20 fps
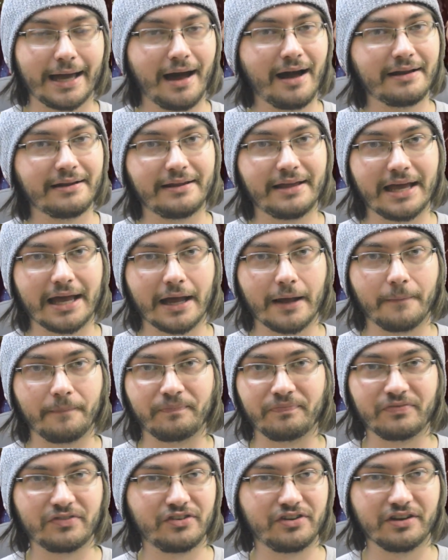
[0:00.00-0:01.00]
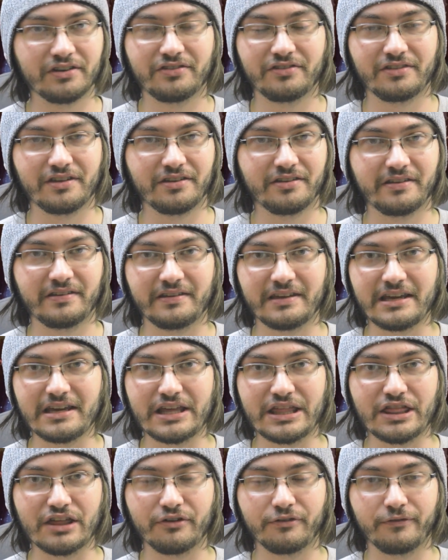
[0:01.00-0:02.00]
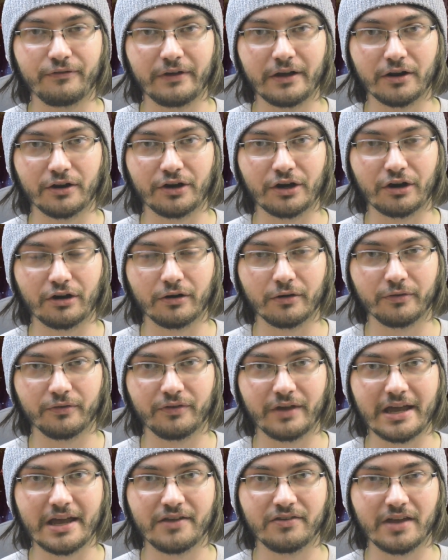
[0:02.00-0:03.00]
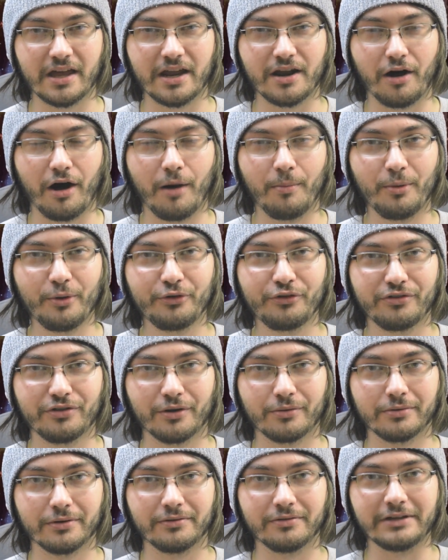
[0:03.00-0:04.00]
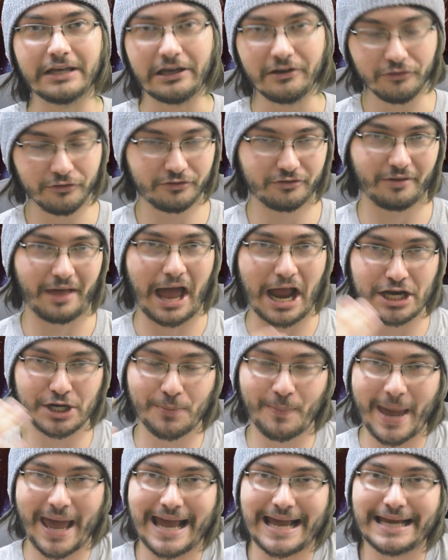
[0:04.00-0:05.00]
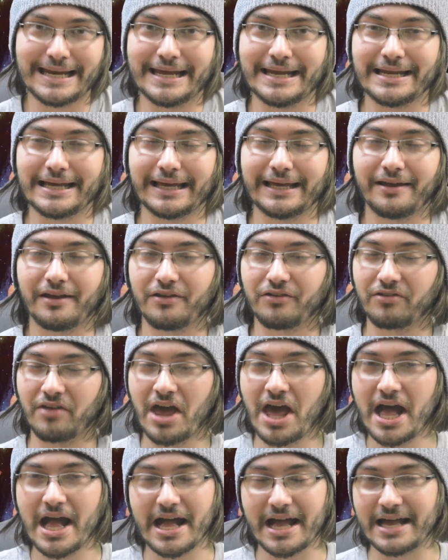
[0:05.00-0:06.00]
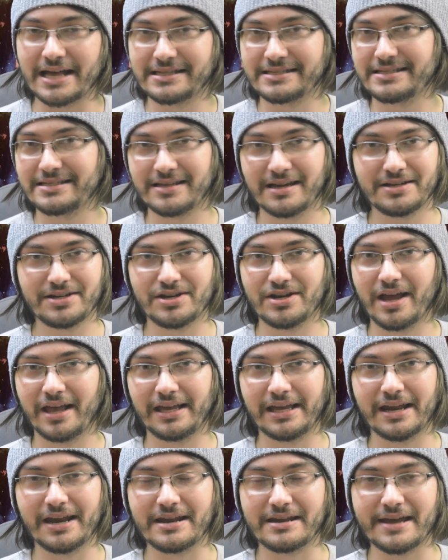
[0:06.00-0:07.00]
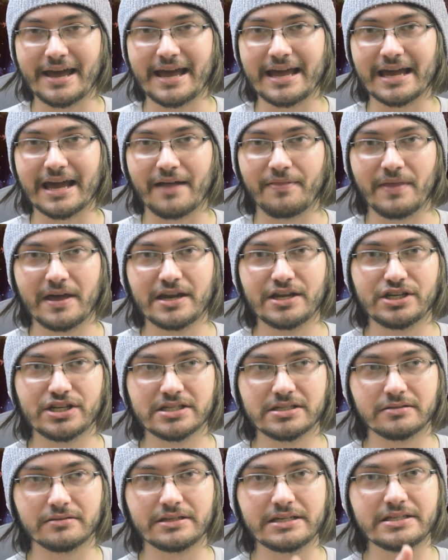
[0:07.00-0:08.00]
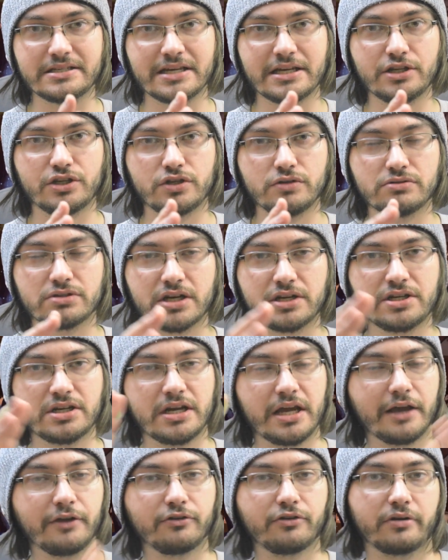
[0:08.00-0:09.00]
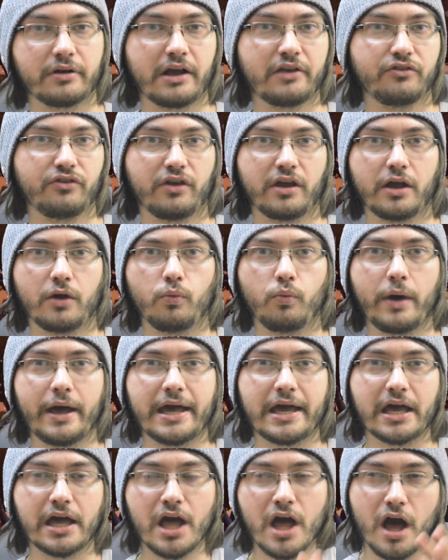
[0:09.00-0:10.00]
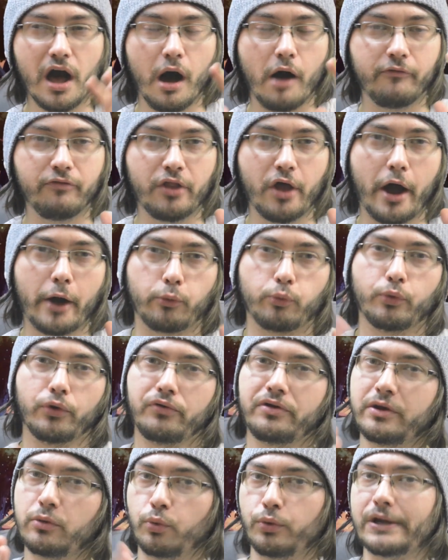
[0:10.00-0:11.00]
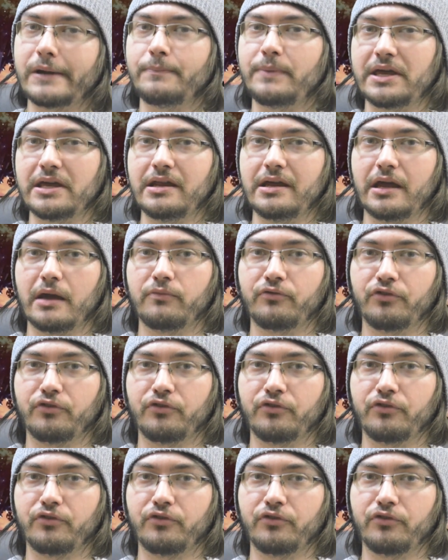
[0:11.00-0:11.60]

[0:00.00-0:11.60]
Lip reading: goddamn, just to see the fear in her face and almost the relief slash pain in his, it's such night and day, and then it just leads into such an interesting way of not really repeating